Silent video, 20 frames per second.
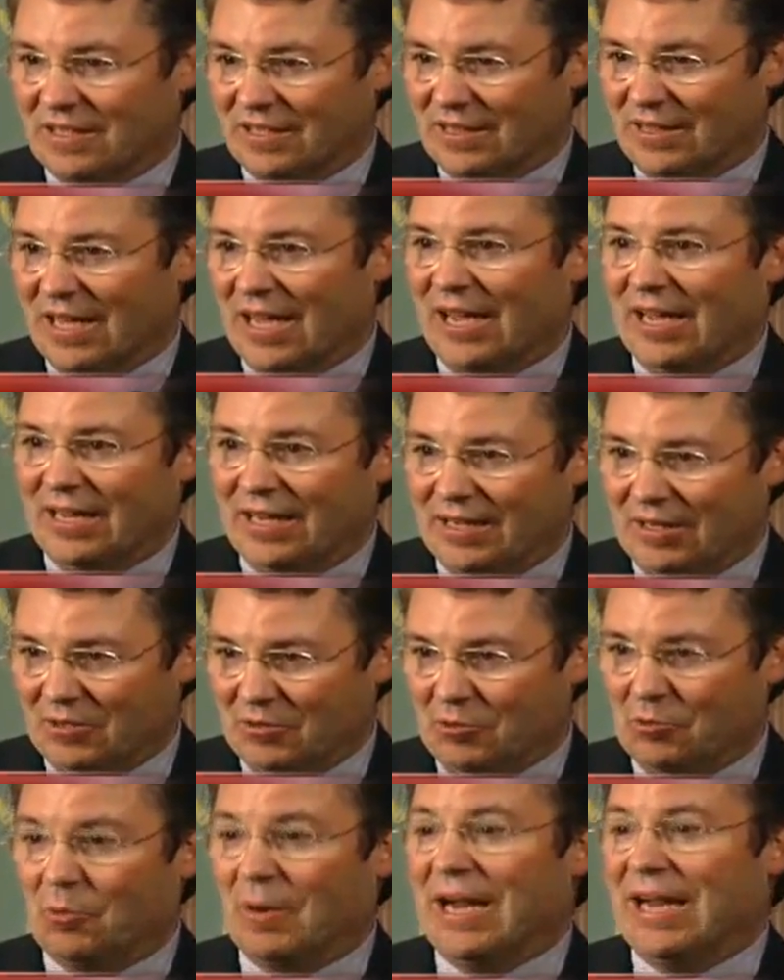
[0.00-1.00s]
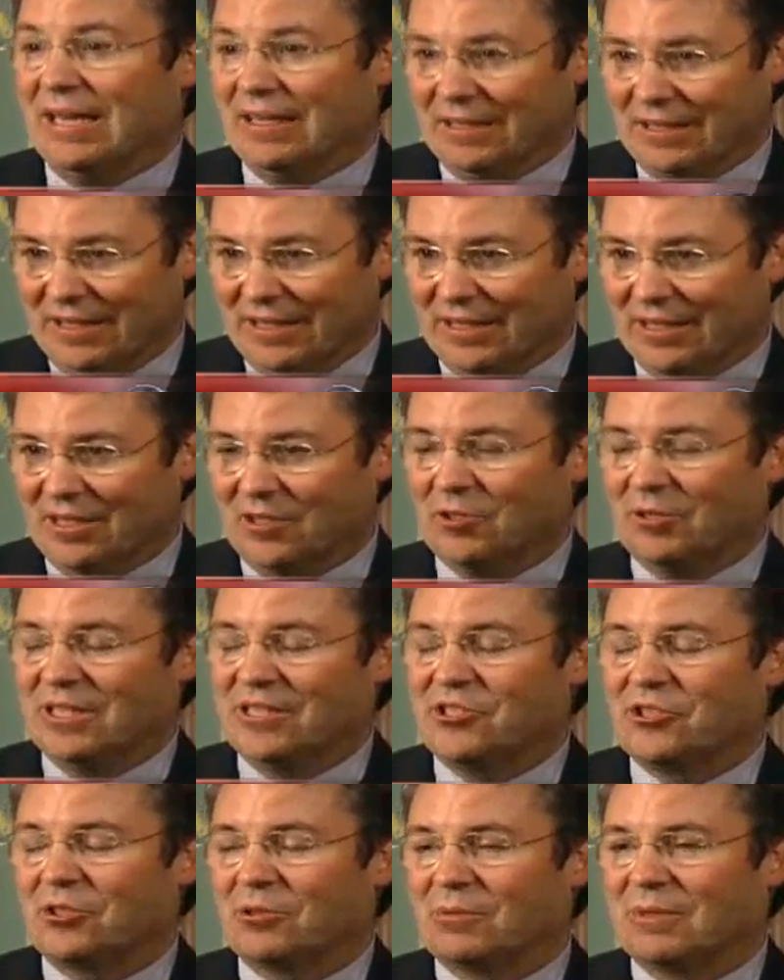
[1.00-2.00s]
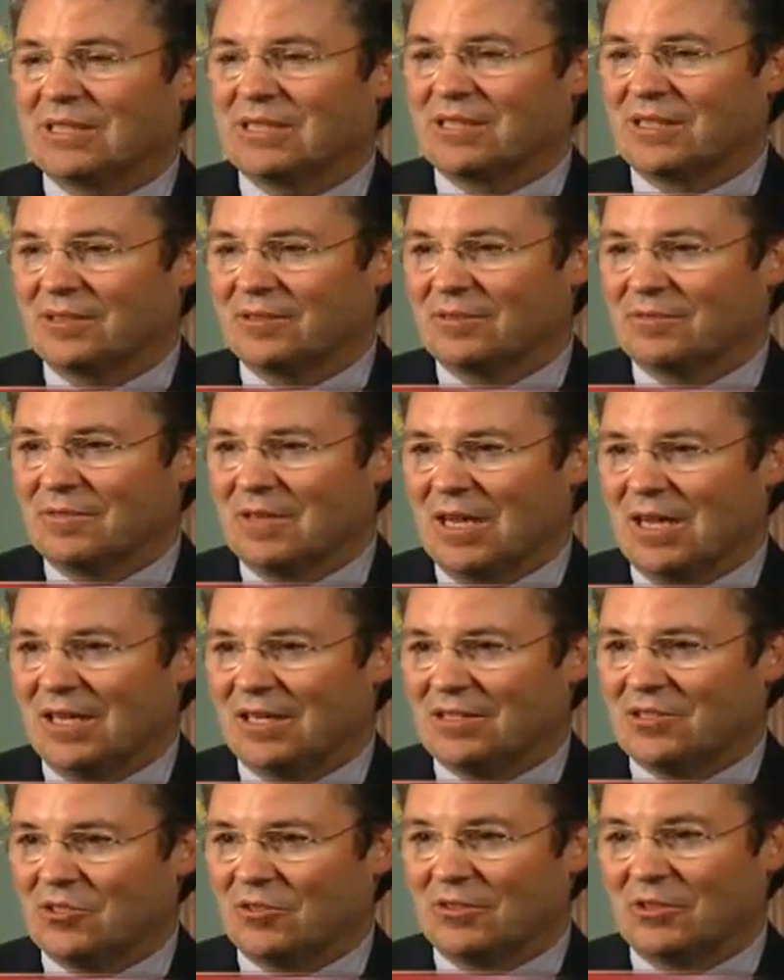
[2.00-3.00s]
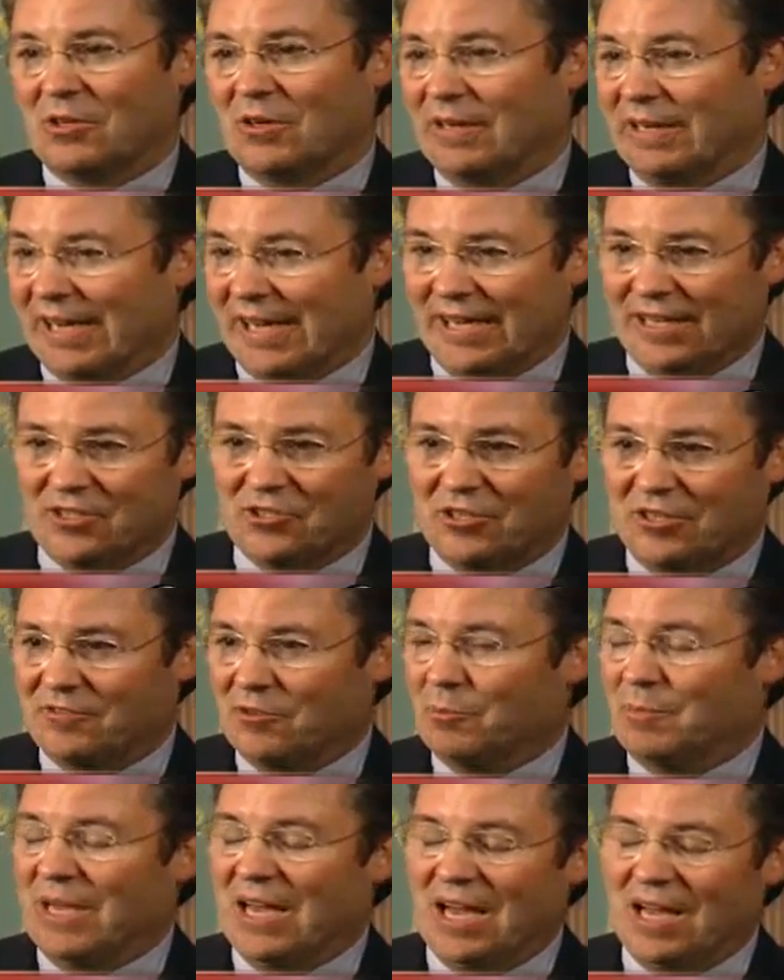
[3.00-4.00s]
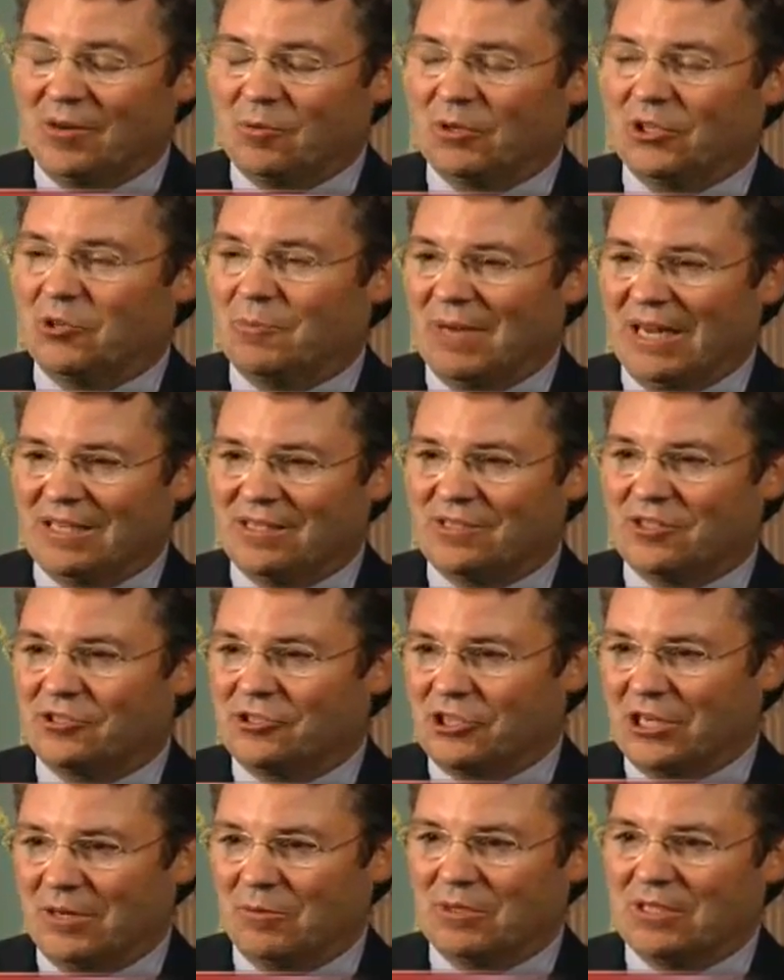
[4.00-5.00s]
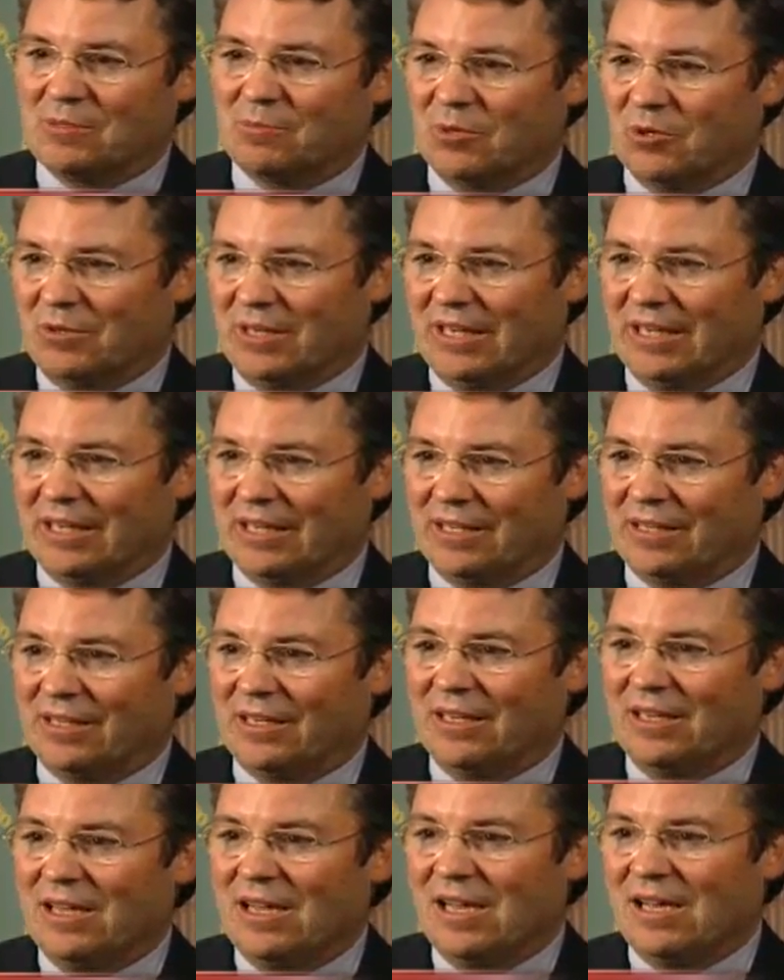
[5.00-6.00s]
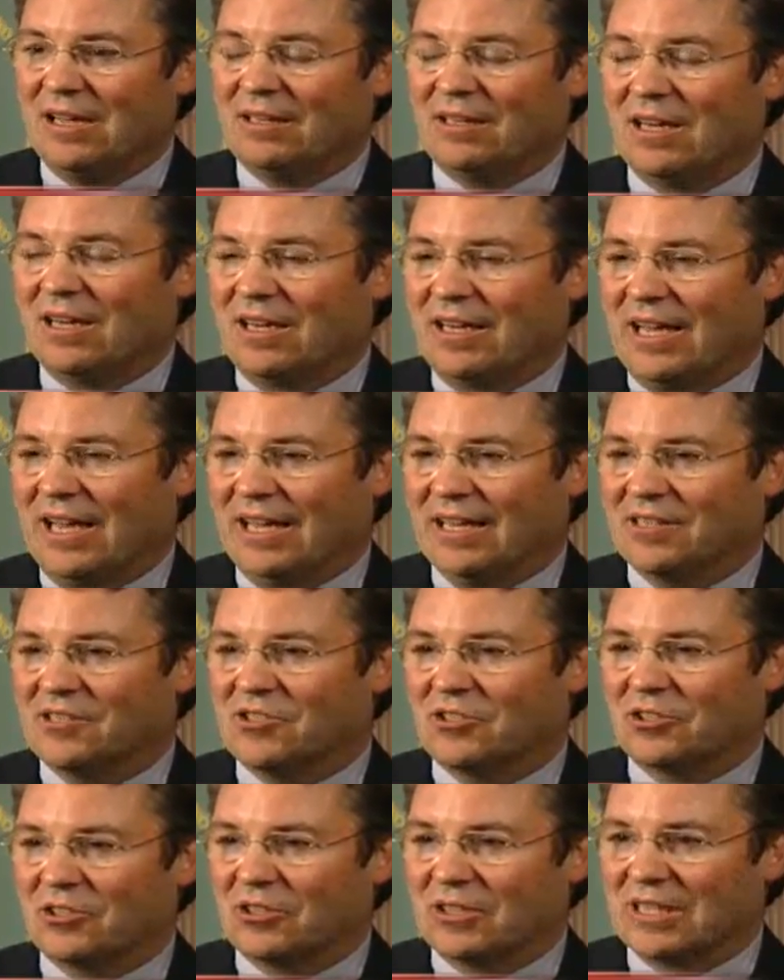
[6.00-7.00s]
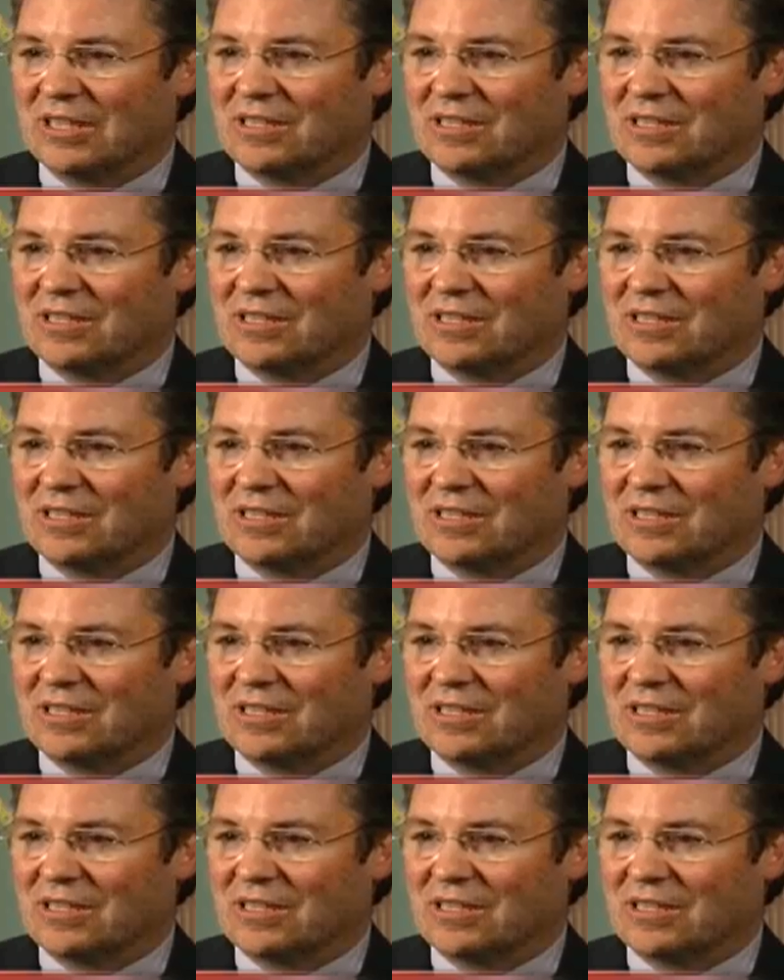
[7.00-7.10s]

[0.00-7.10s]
then they greatly increase your risk of cervical cancer, even beyond what you might associate with smoking and lung cancer.